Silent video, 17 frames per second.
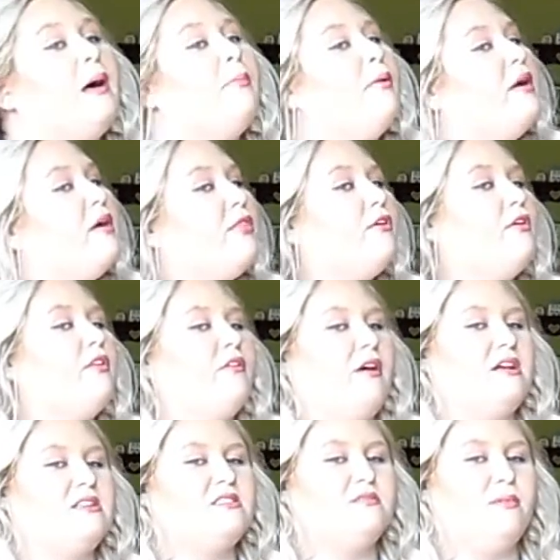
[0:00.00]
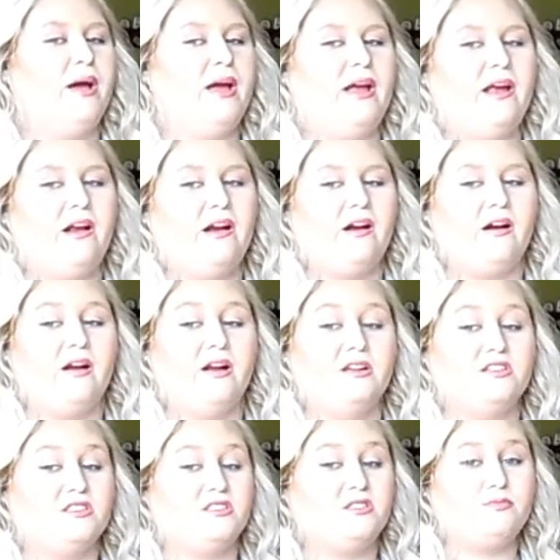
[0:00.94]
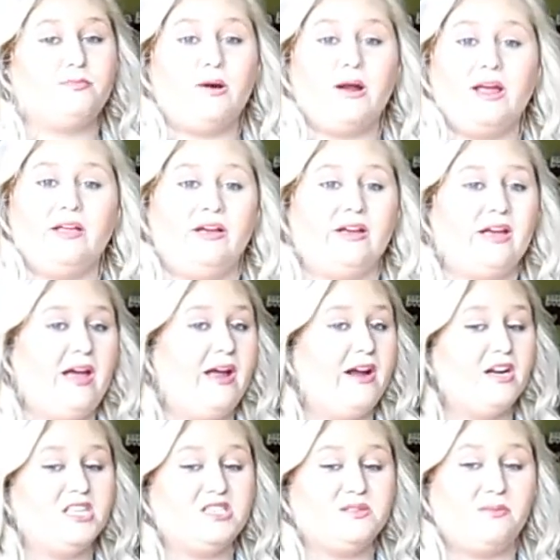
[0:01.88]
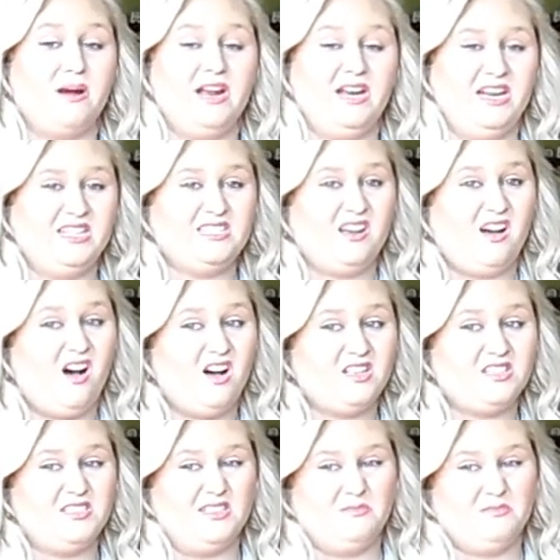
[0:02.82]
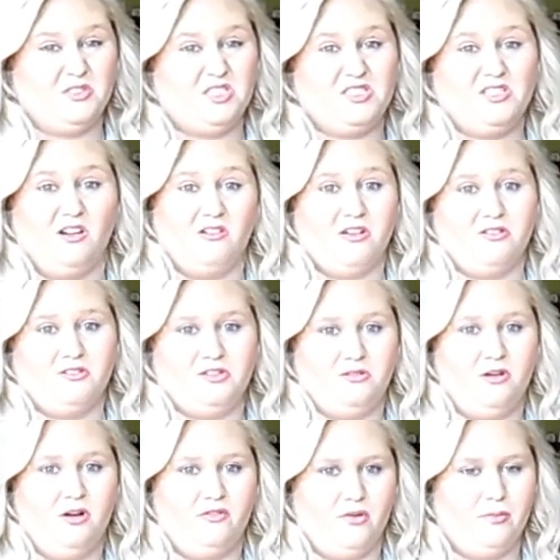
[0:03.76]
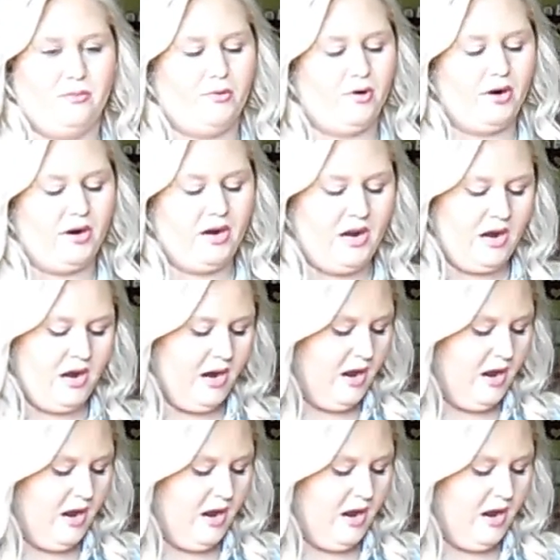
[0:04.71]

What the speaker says: I put it through the rest of my hair and just spray it like a hairspray, and it's awesome. Just don't go too overboard.